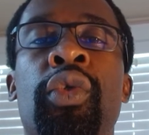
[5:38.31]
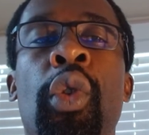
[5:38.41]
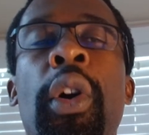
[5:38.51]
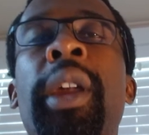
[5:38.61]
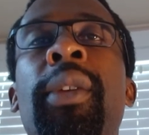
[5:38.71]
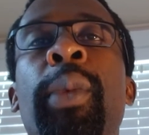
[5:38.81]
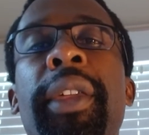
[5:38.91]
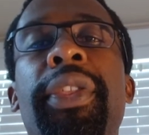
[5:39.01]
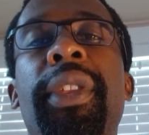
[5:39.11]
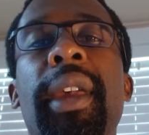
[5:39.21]
growing
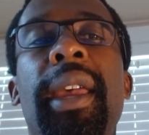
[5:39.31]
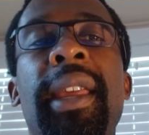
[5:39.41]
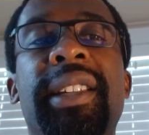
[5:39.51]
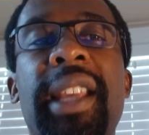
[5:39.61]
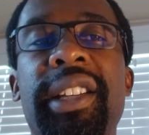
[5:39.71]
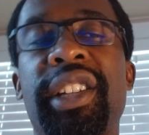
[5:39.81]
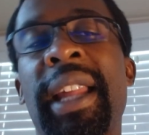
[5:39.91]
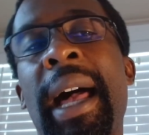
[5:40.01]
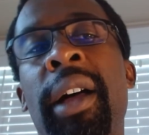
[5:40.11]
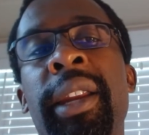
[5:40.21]
with
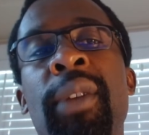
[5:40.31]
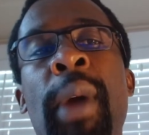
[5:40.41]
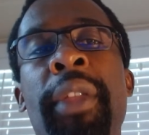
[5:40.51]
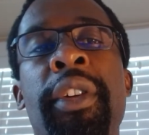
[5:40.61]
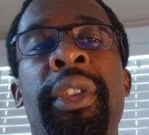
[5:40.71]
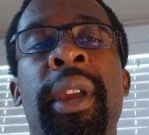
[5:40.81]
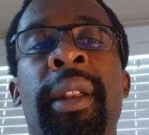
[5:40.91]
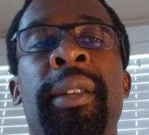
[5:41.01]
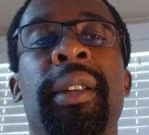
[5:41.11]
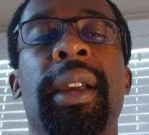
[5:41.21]
intentionality rather
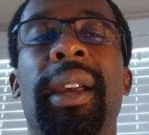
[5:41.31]
than